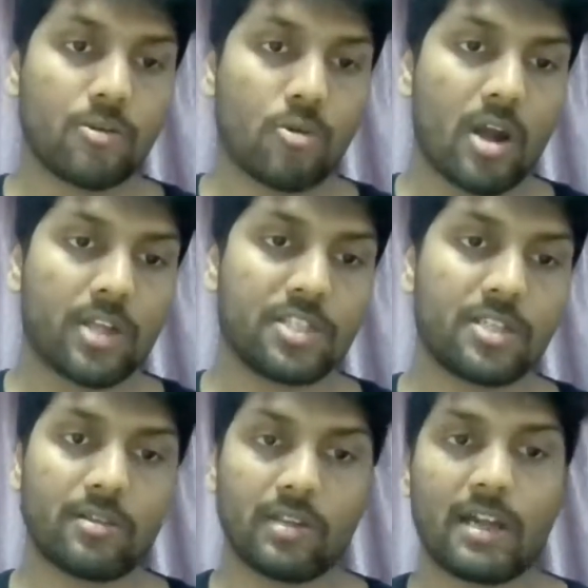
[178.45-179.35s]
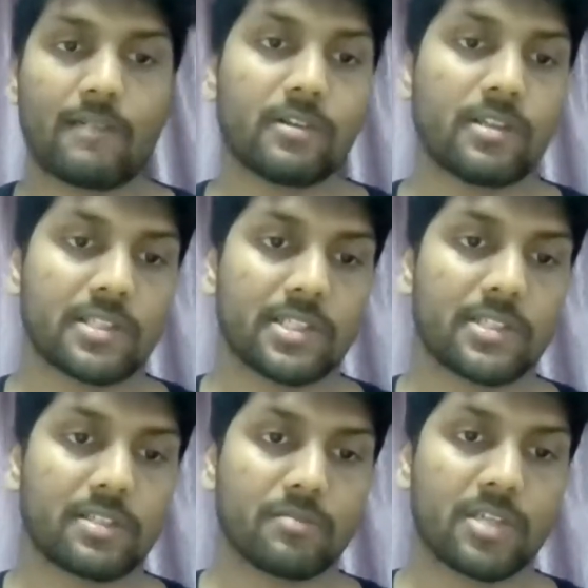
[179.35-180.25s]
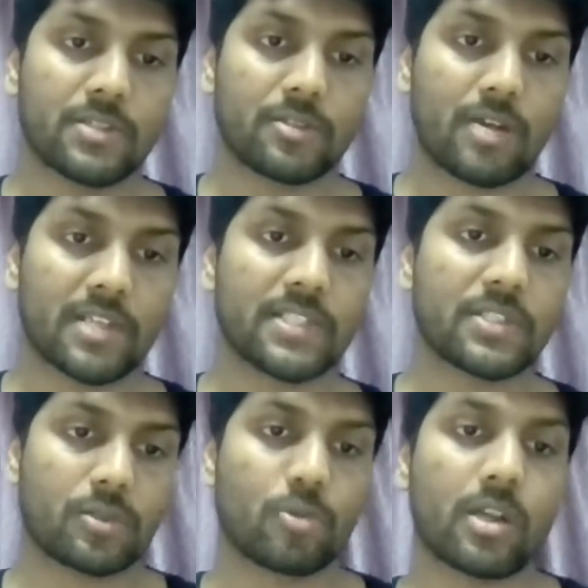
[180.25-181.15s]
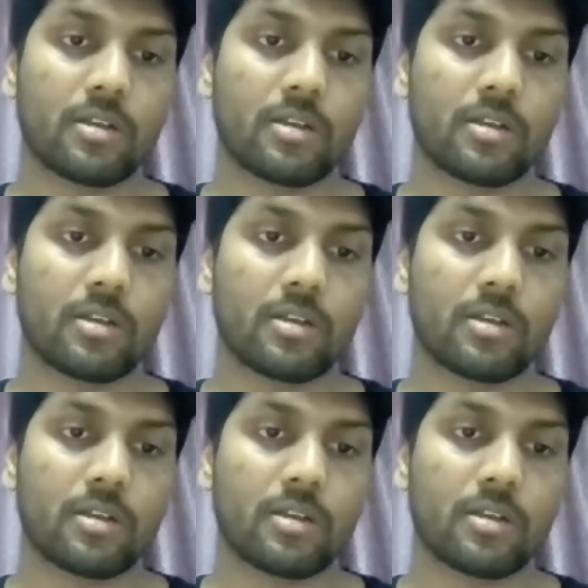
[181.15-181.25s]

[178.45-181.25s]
OIG or the governance system is to assist token